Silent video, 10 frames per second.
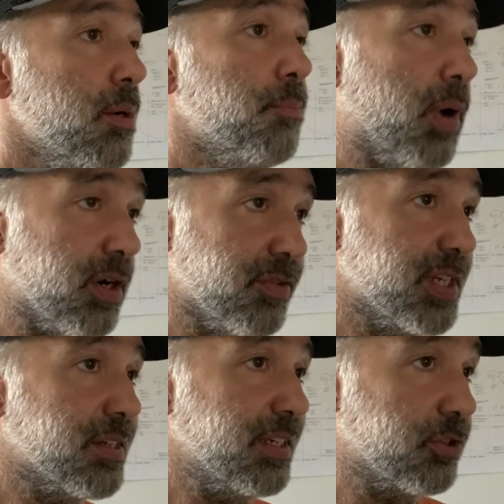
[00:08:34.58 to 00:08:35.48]
Part of
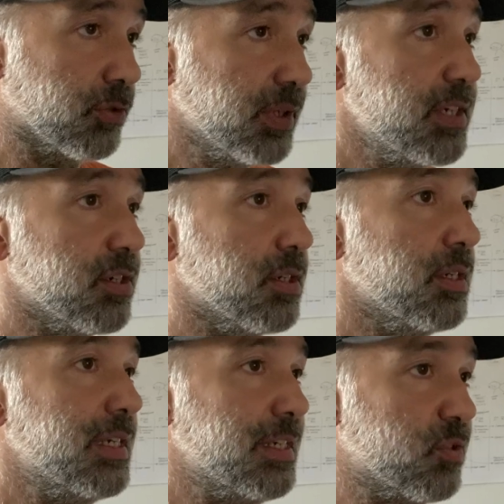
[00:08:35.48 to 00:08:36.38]
this
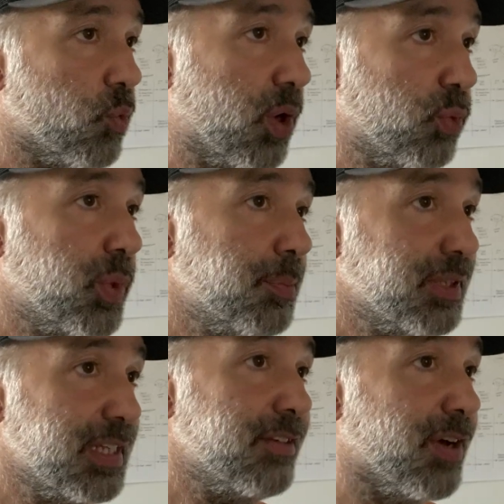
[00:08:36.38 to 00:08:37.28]
integration is what we
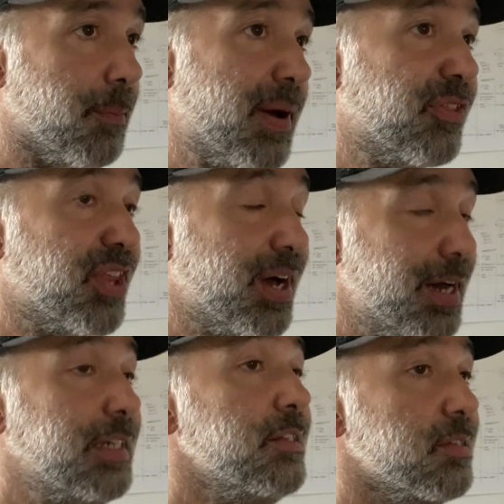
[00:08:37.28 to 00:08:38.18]
believe about the
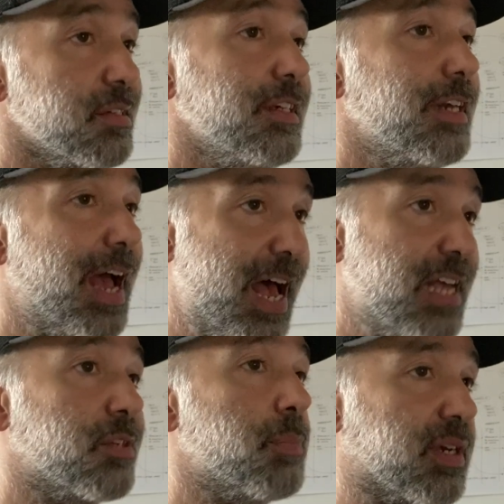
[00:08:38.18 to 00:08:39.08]
unseen
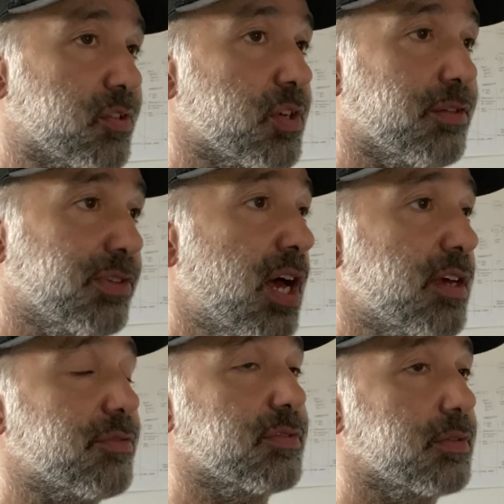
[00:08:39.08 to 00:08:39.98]
aspects of
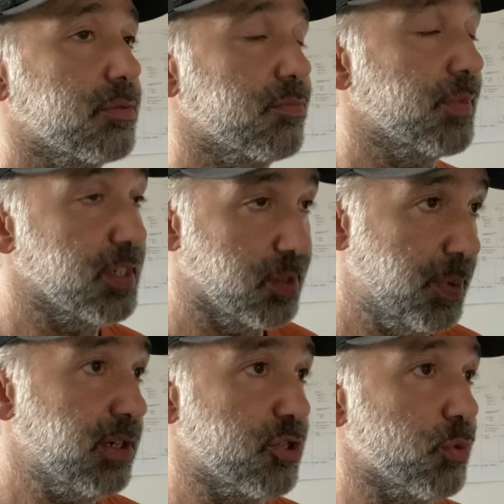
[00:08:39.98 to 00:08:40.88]
life, the
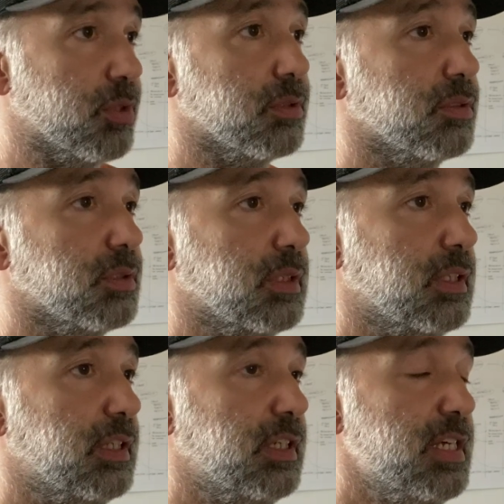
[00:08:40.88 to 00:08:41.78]
spiritual.
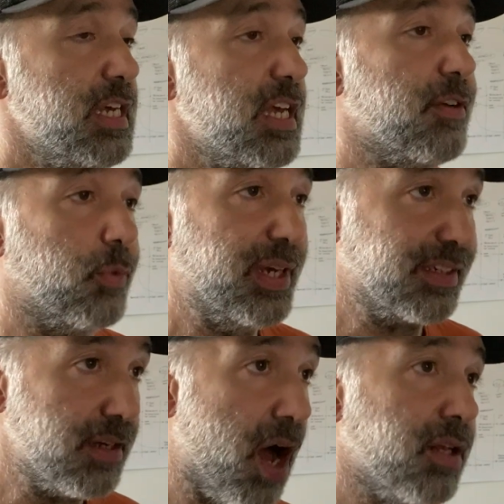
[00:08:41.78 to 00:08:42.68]
If we
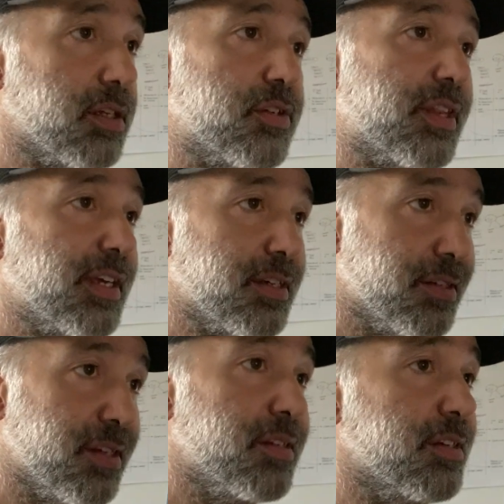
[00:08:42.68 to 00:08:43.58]
acknowledge the
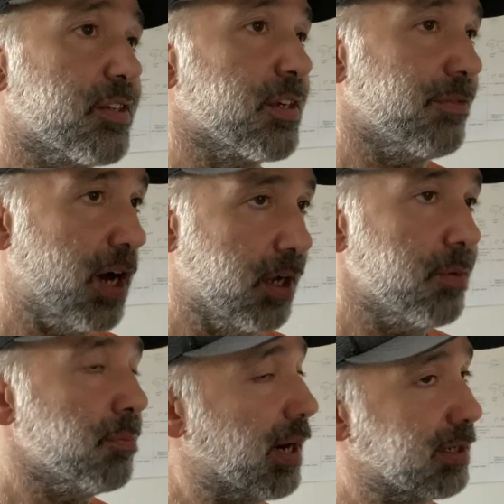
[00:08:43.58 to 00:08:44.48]
existence of
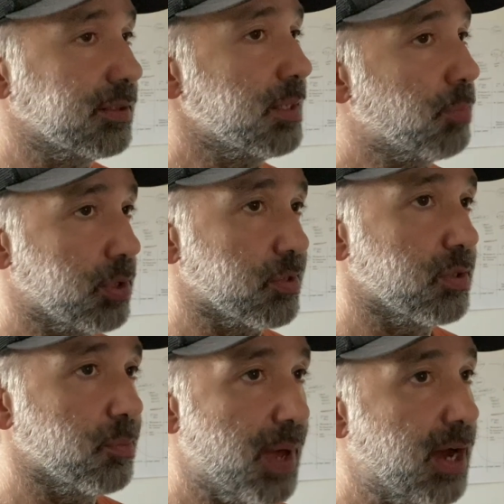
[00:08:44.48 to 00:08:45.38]
unbodily
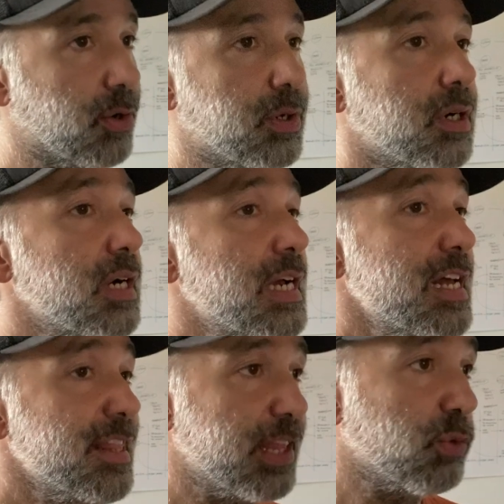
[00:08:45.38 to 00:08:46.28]
personal power,
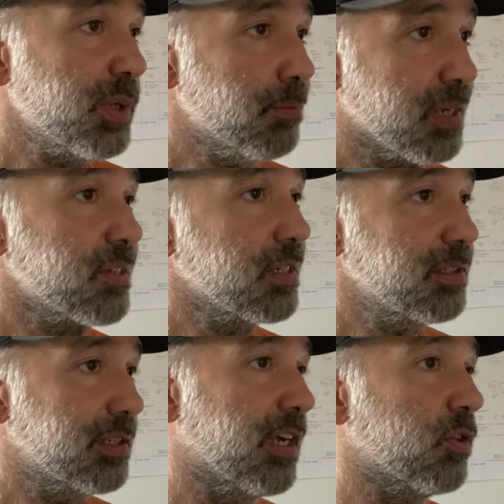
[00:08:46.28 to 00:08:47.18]
then we must
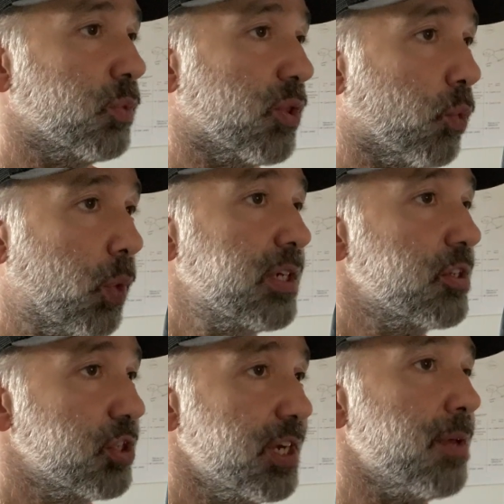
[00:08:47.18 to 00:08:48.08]
contend with what
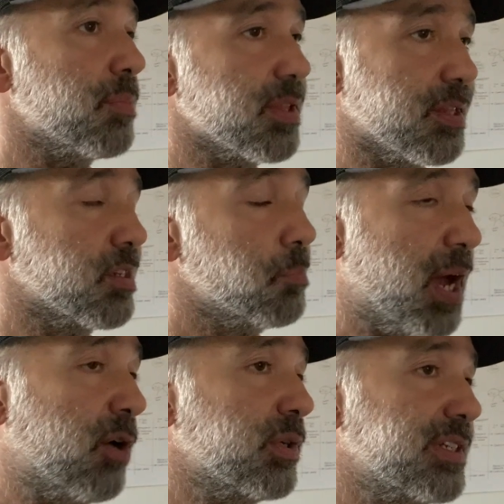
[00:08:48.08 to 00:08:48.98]
shape this
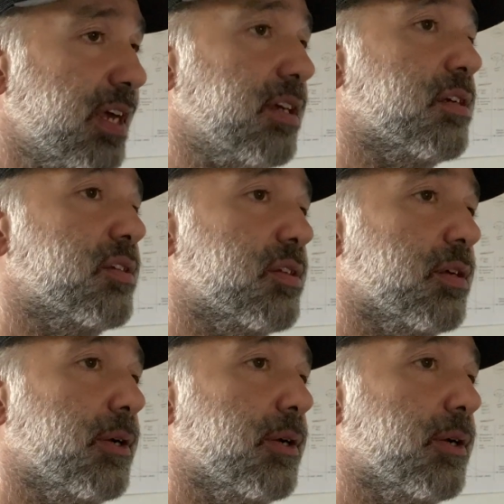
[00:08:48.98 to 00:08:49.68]
power takes.